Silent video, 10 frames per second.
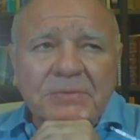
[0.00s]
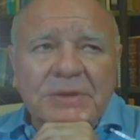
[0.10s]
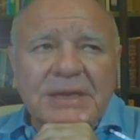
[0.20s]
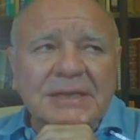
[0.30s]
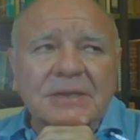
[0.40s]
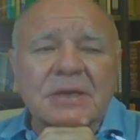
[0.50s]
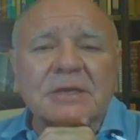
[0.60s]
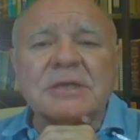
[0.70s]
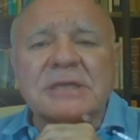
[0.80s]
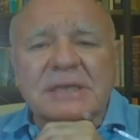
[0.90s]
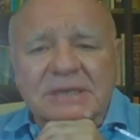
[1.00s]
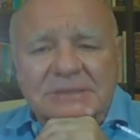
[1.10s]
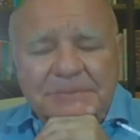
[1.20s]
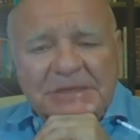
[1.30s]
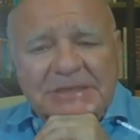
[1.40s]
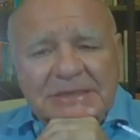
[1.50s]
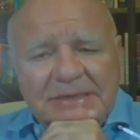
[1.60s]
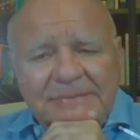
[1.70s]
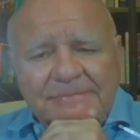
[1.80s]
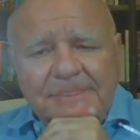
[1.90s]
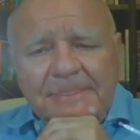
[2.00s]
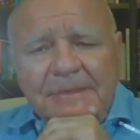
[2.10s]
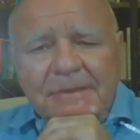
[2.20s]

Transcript: we had 100 years basically